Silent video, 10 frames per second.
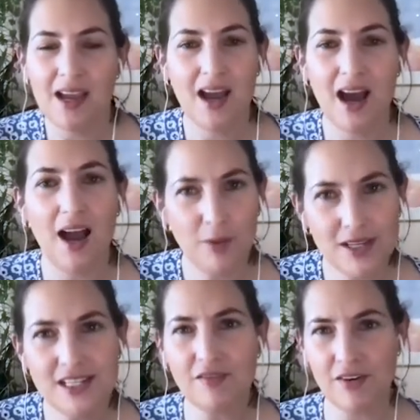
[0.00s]
I
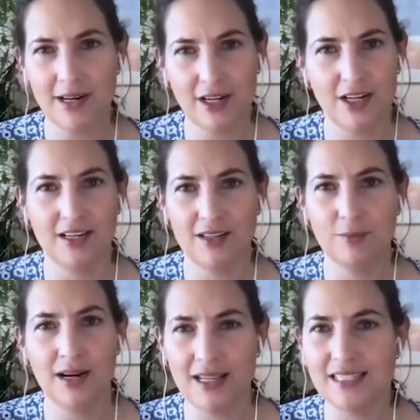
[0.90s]
was not very good at it
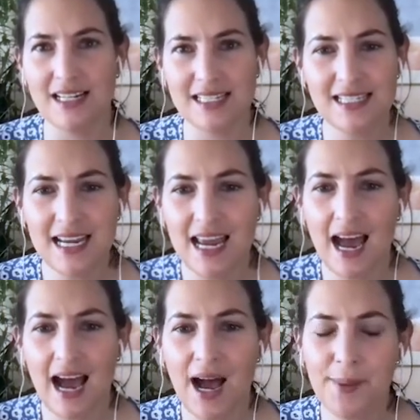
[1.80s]
when I started.
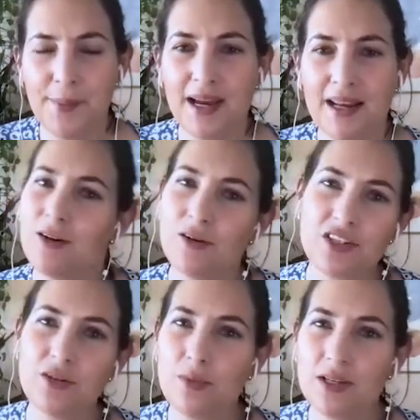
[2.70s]
And I
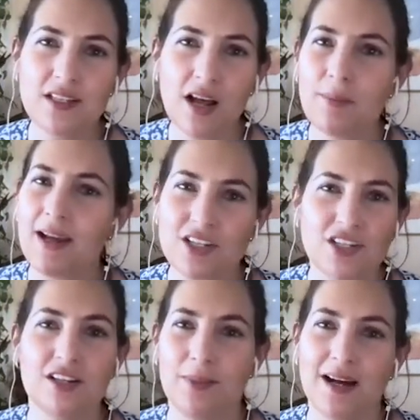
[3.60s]
also was not
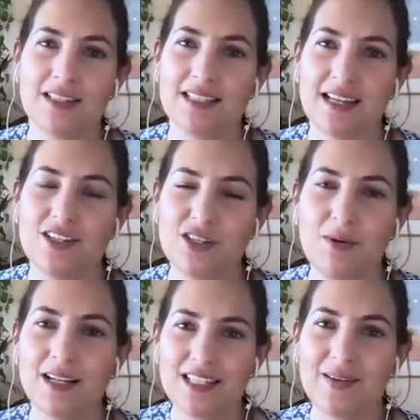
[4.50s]
passionate about it. I do
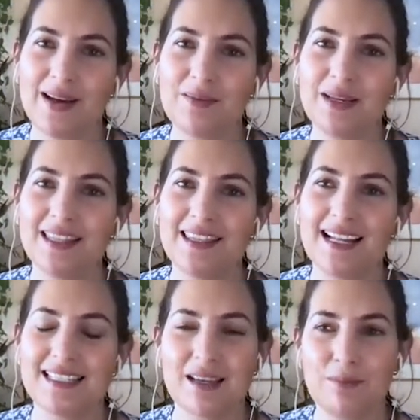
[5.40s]
want to admit
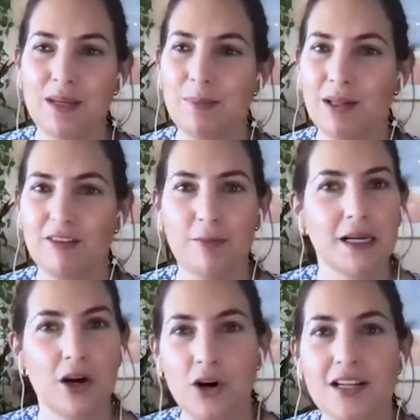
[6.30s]
that some people have
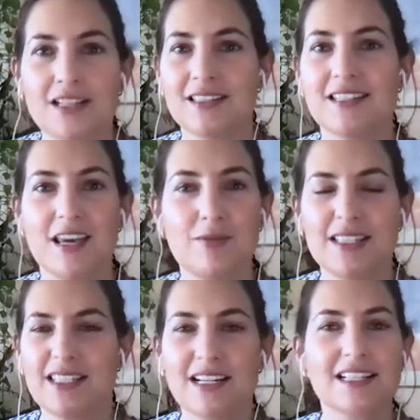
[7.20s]
been coding since they were
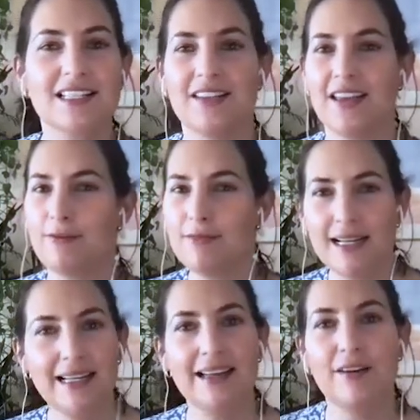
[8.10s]
6 and they
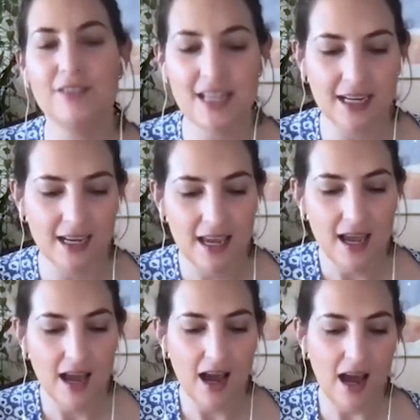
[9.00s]
really love tech.
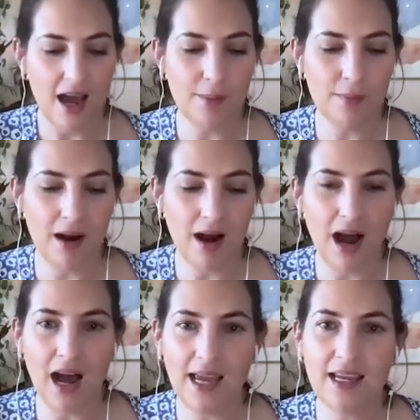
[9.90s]

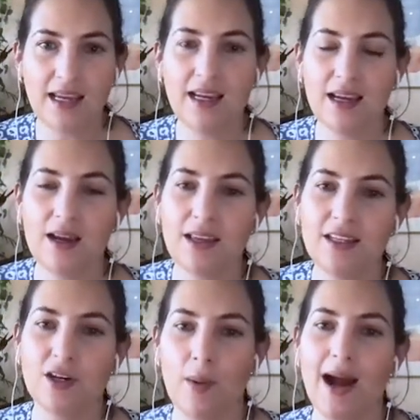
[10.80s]
I,
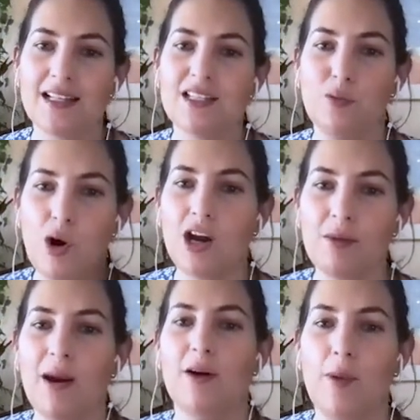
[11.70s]
had to
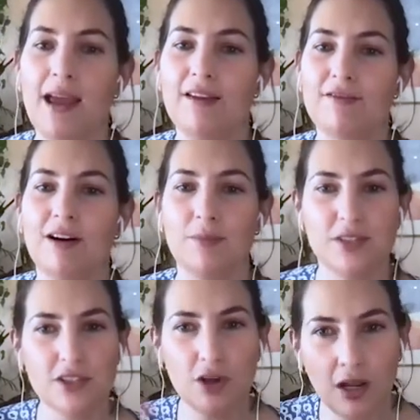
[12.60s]
work my way from
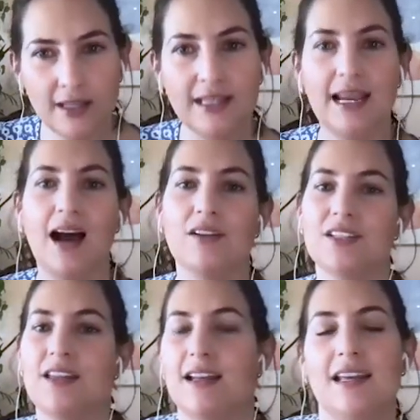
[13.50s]
solidly out
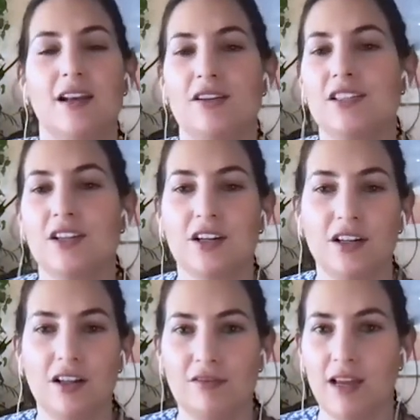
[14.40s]
in that yellow
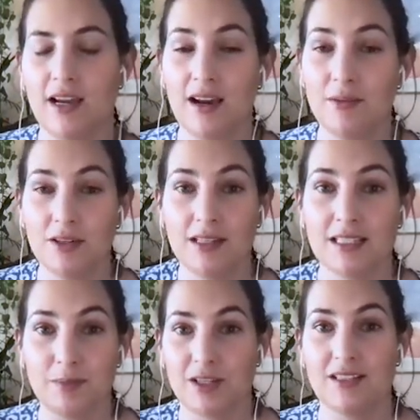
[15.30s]
circle of like, I'm doing
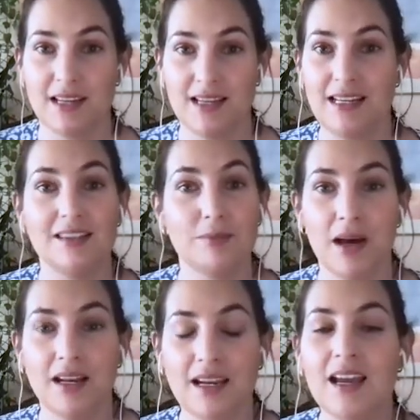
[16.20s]
this because I need the
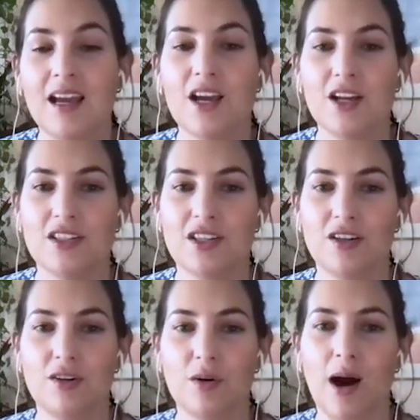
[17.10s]
money,
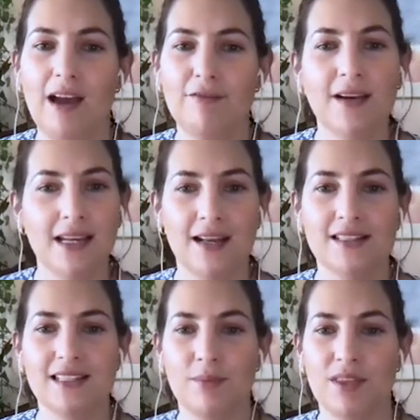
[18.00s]
to I figured
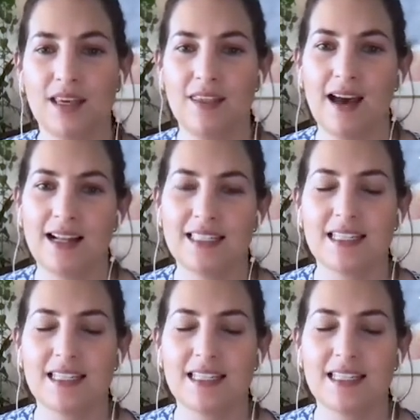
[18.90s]
out something that,